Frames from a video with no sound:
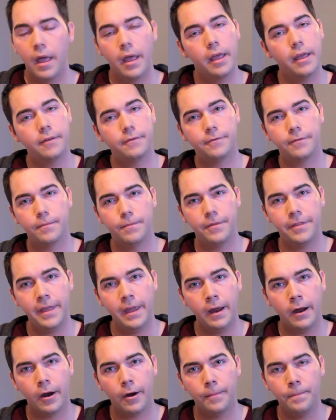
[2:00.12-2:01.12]
And from
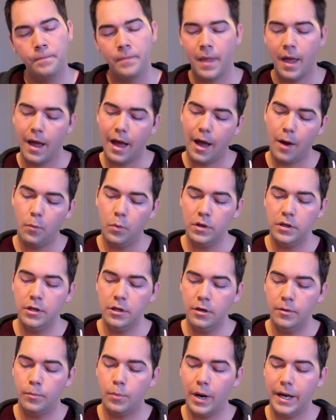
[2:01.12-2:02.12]
there, I want
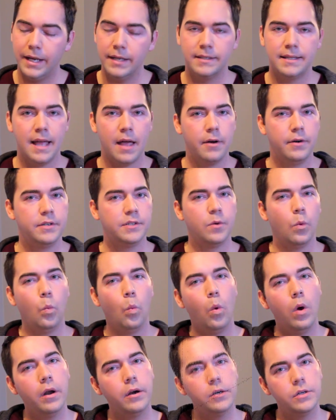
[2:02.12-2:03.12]
you to break it down into
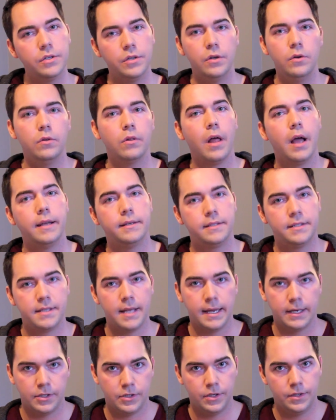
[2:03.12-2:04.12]
1 or 2 line
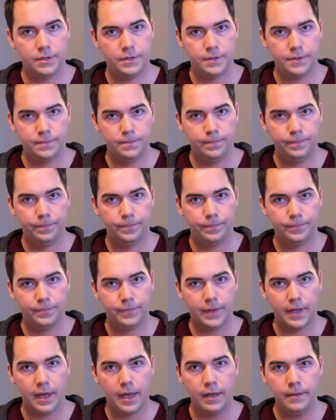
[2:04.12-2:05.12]
sections,
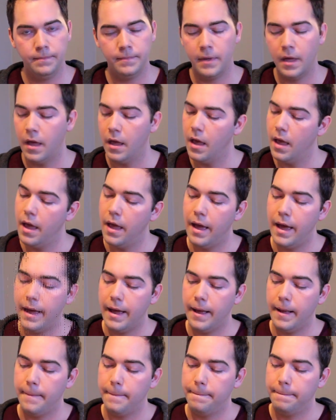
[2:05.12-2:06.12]
okay?
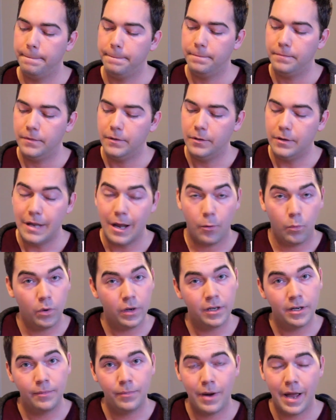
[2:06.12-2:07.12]
Now
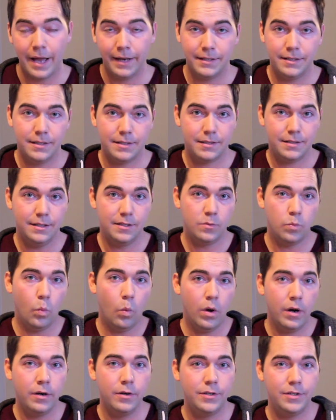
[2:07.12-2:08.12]
we're gonna practice these
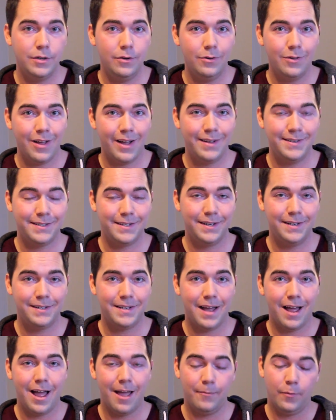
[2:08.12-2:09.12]
1 or 2 lines at a
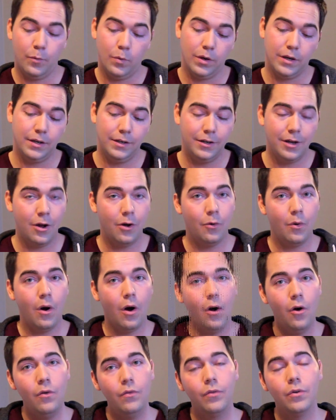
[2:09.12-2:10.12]
time, and we're gonna go
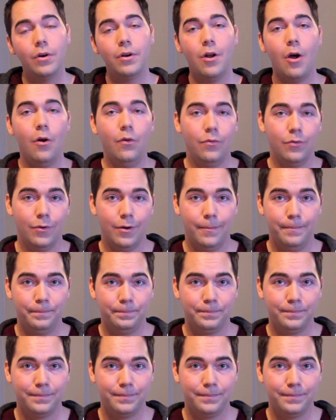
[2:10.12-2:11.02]
over and over them.